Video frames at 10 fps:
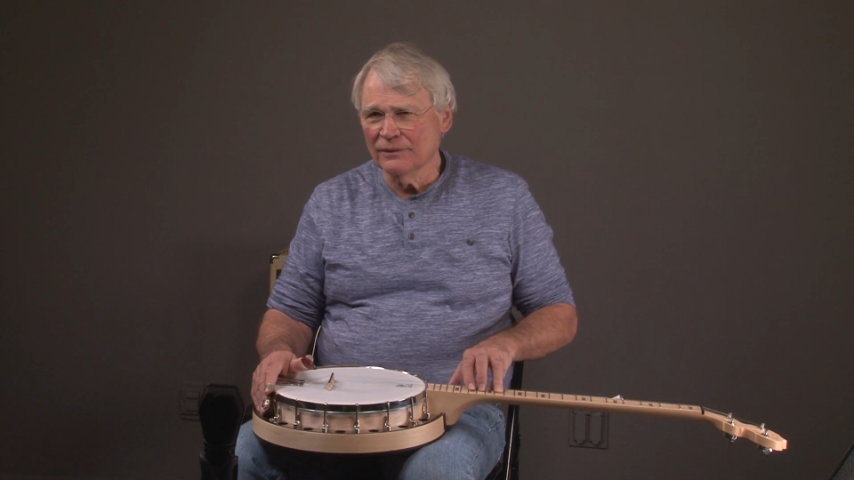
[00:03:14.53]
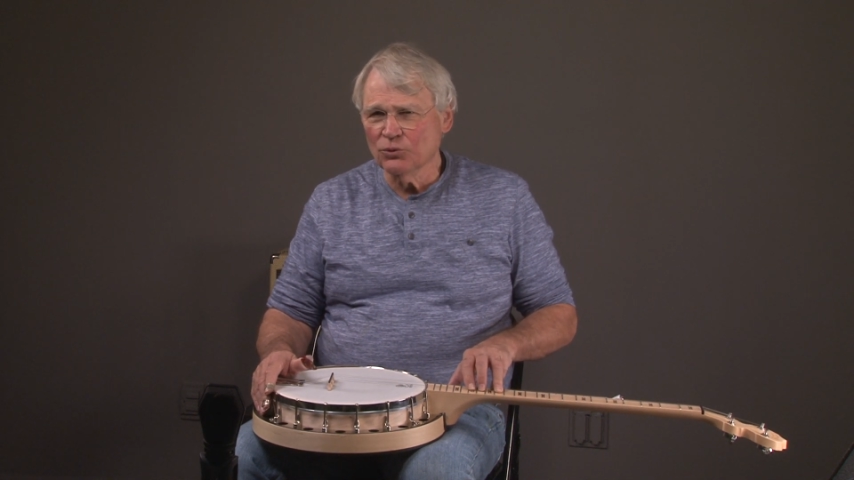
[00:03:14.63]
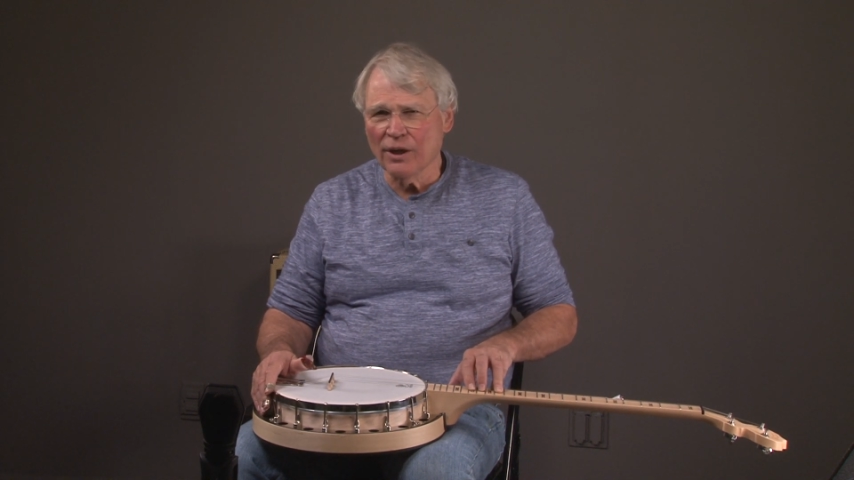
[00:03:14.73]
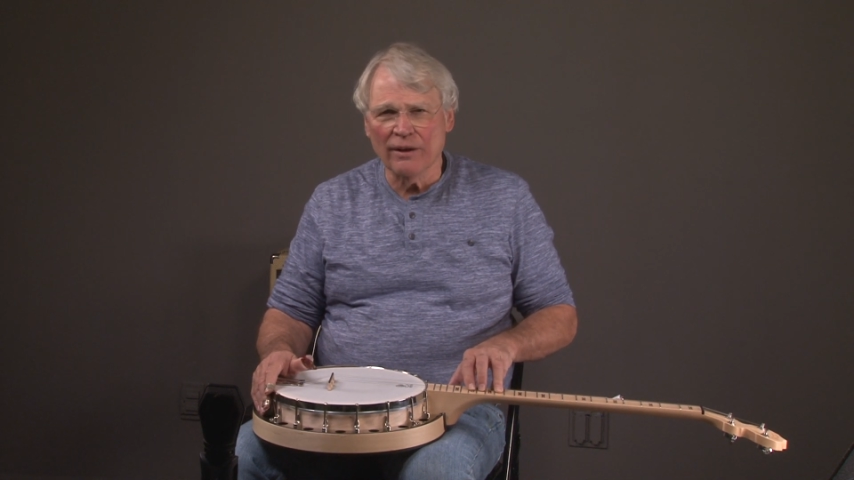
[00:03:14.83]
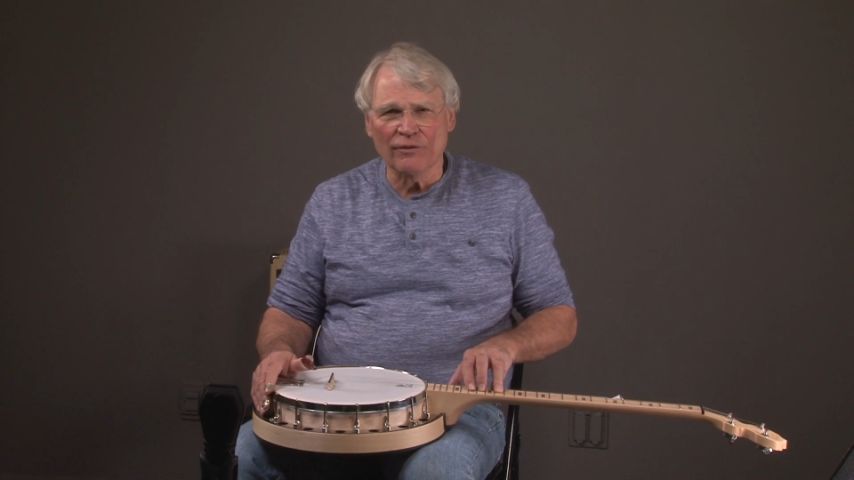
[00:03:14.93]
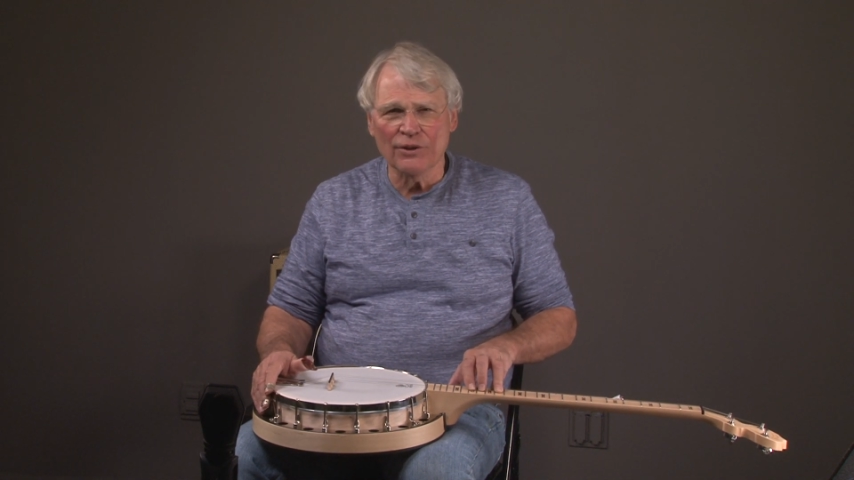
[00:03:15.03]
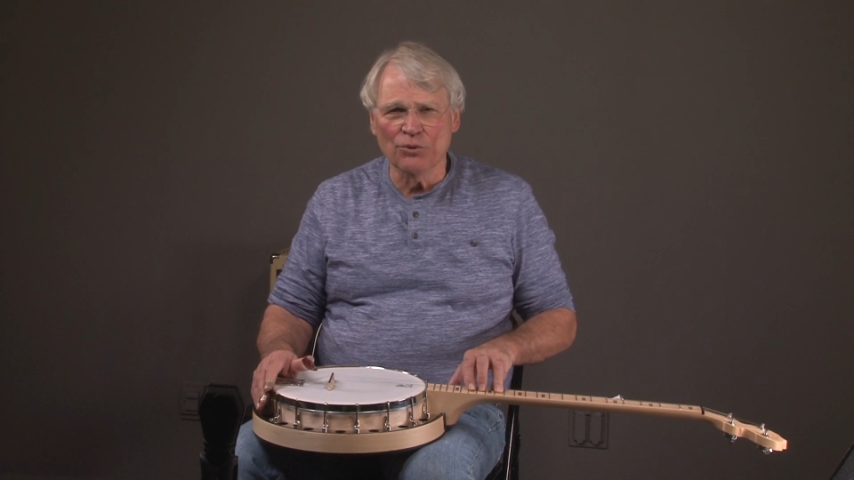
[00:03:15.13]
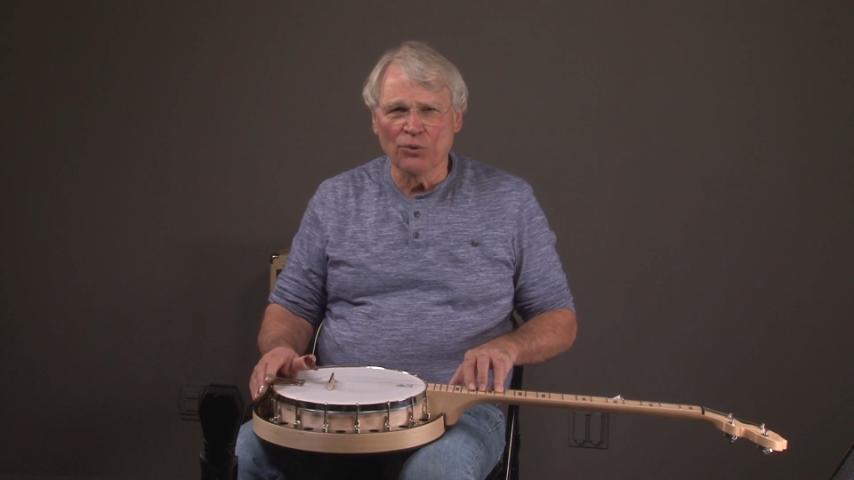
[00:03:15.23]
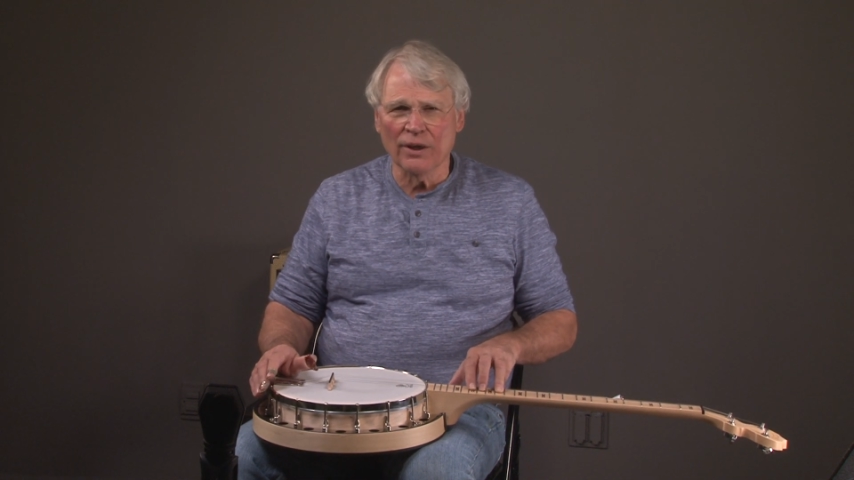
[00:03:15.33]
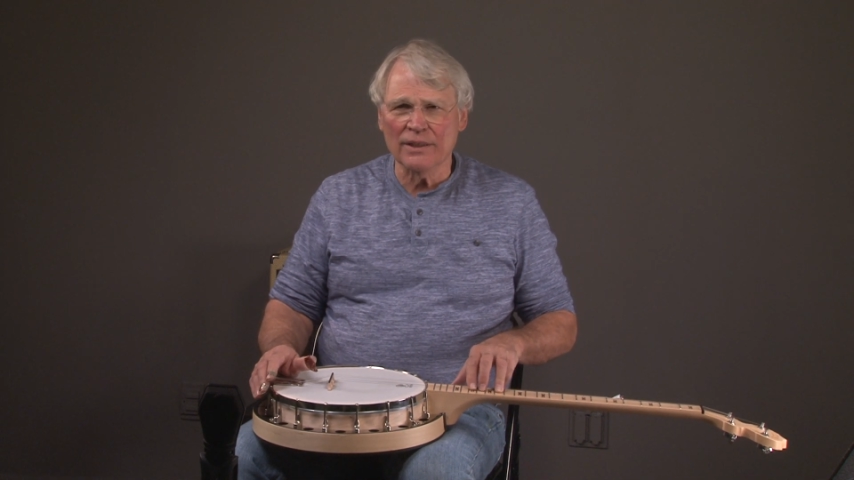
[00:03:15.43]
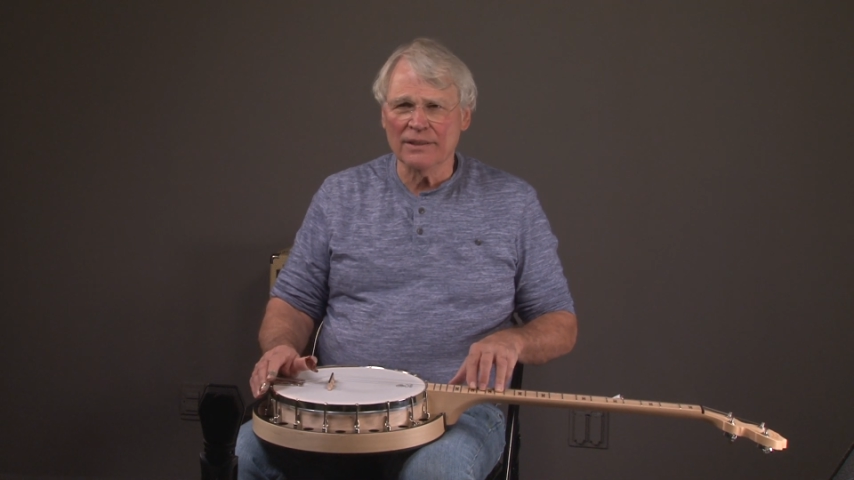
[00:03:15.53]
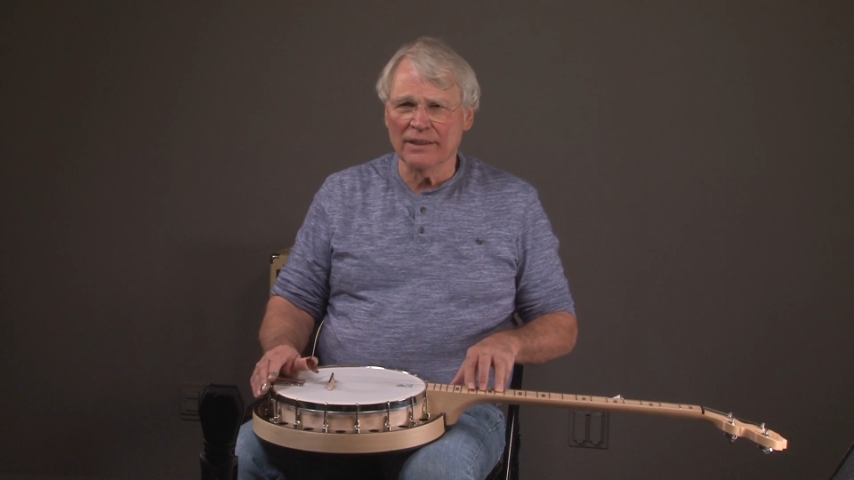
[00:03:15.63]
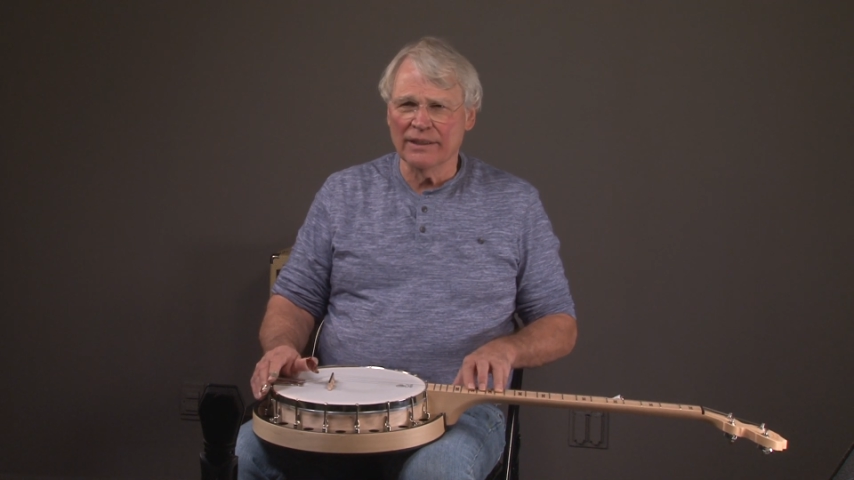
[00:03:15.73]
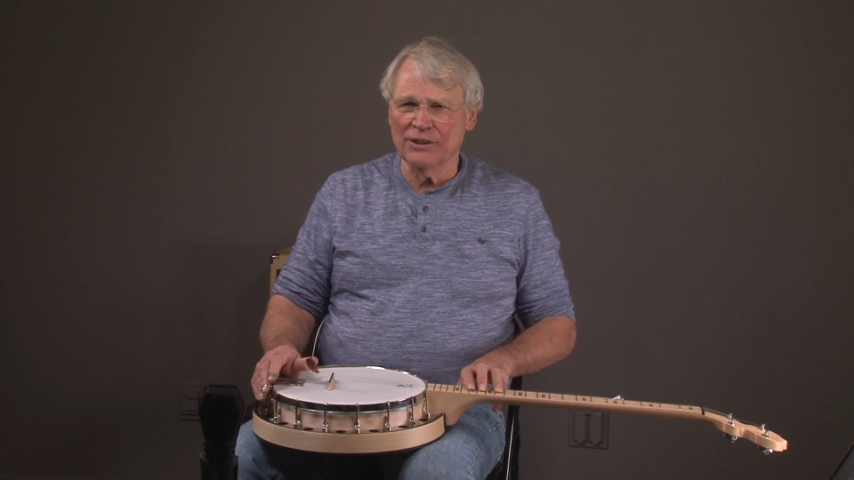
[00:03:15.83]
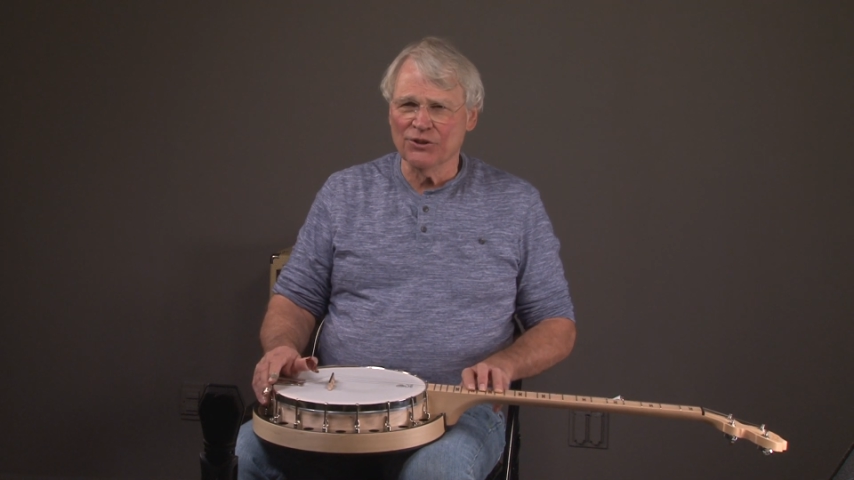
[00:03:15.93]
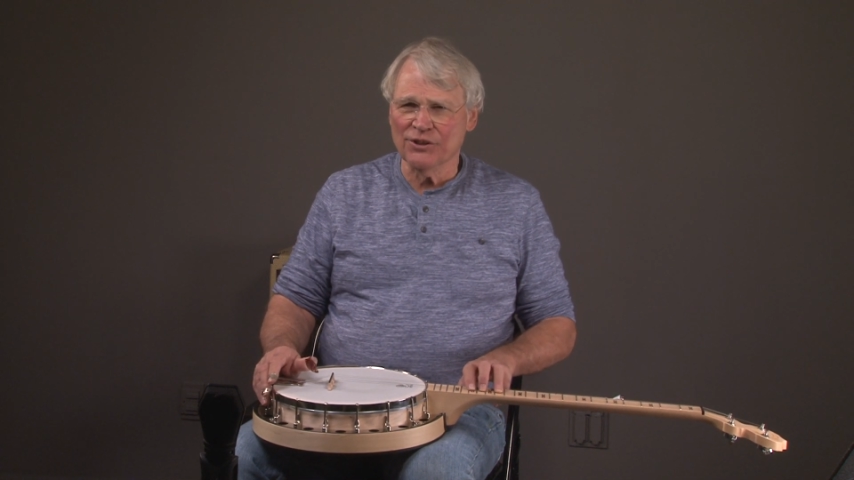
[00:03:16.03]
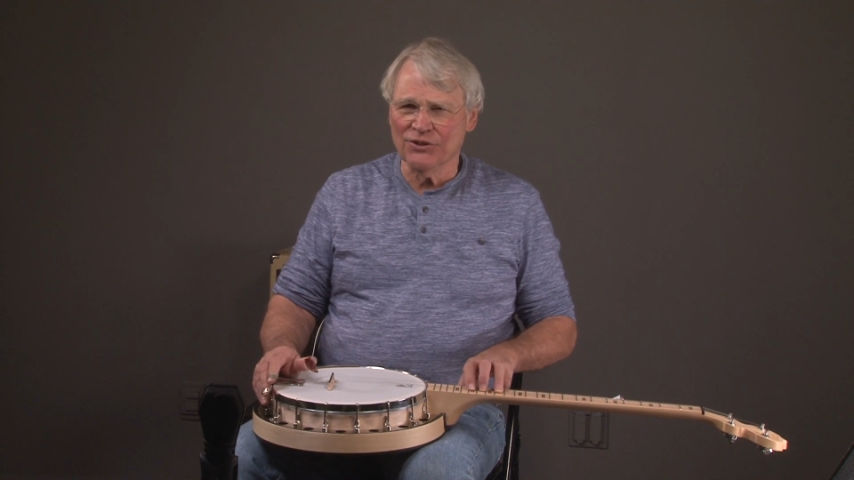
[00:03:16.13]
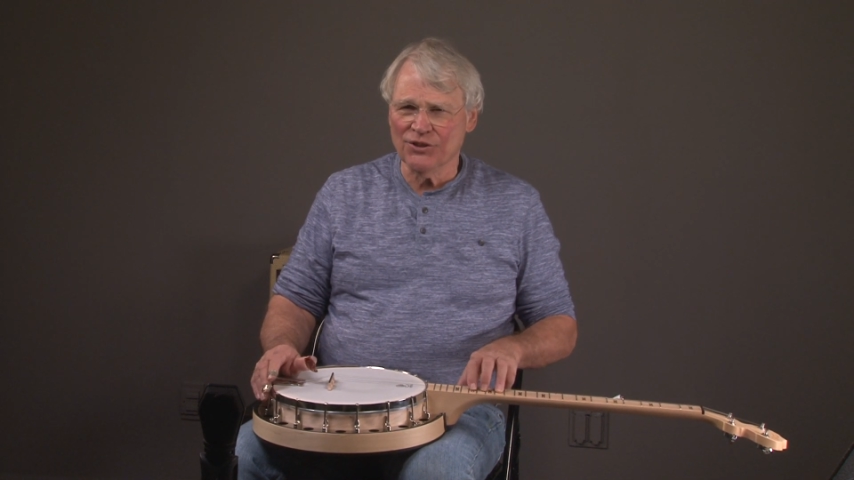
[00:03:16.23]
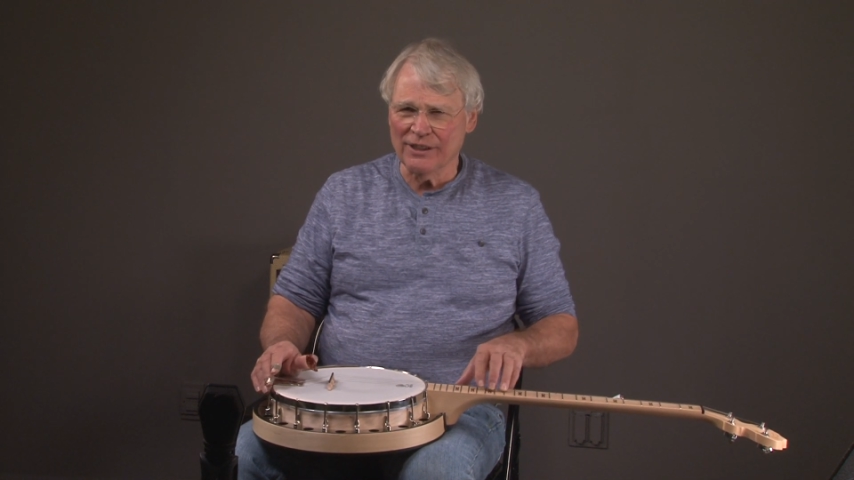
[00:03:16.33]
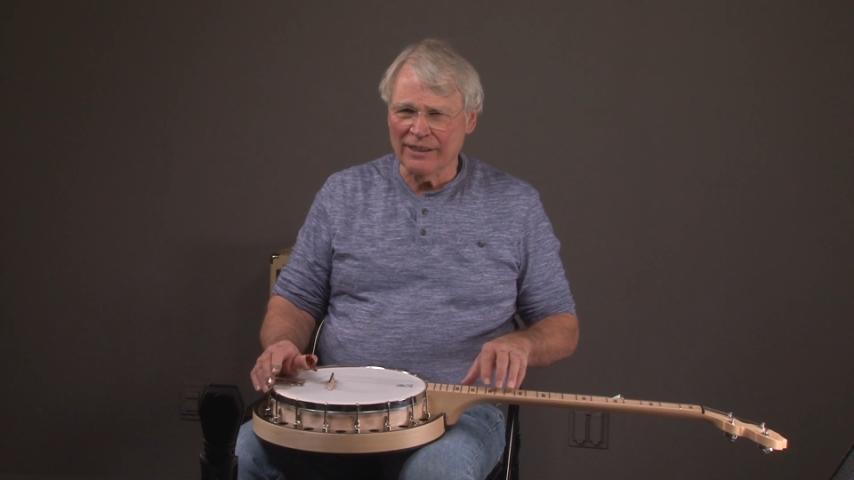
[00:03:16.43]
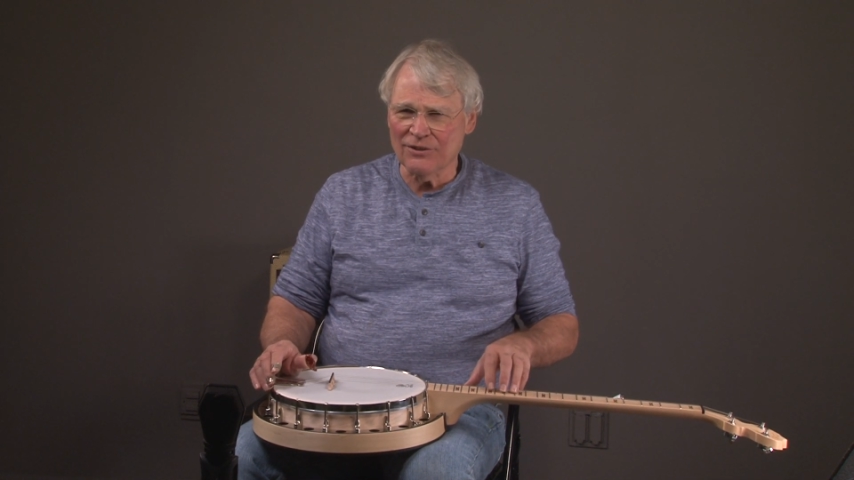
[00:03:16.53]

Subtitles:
whatever you want to see, you can see it.